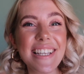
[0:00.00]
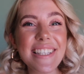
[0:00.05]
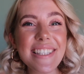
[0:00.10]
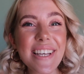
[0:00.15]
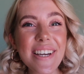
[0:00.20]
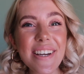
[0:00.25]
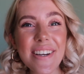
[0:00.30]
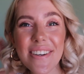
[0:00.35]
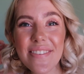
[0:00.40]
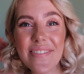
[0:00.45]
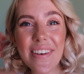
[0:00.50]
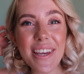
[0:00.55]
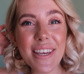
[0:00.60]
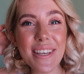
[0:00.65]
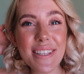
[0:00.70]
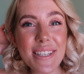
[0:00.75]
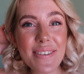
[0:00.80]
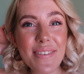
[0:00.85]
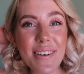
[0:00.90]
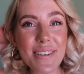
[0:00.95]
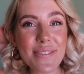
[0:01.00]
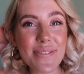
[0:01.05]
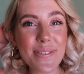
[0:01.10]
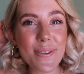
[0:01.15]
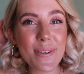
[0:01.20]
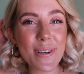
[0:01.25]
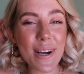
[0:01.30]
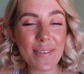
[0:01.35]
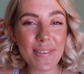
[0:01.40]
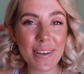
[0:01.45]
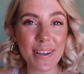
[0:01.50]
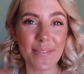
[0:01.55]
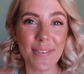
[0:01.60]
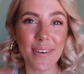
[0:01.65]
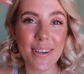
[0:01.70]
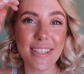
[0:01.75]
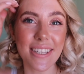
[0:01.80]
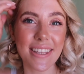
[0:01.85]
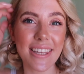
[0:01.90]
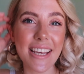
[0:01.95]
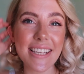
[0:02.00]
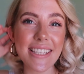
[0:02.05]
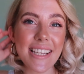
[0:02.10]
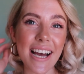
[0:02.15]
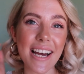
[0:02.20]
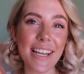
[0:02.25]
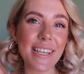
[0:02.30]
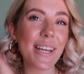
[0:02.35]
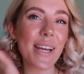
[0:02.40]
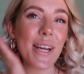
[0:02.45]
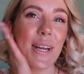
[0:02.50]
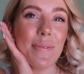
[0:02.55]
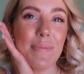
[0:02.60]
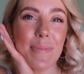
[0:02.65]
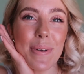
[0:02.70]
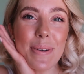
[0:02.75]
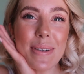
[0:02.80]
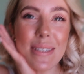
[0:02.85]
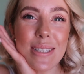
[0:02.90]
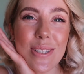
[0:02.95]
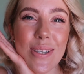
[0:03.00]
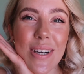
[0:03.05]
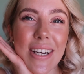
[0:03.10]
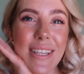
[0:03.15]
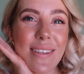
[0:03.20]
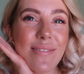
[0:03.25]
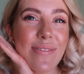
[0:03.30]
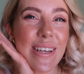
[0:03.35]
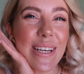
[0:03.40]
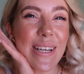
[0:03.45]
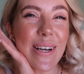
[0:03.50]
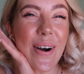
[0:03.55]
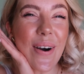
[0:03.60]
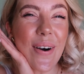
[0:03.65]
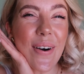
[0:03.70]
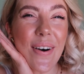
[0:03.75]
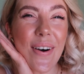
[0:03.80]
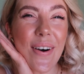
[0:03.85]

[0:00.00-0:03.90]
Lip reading: So thank you so much for coming and watching this and I hope you enjoy the video.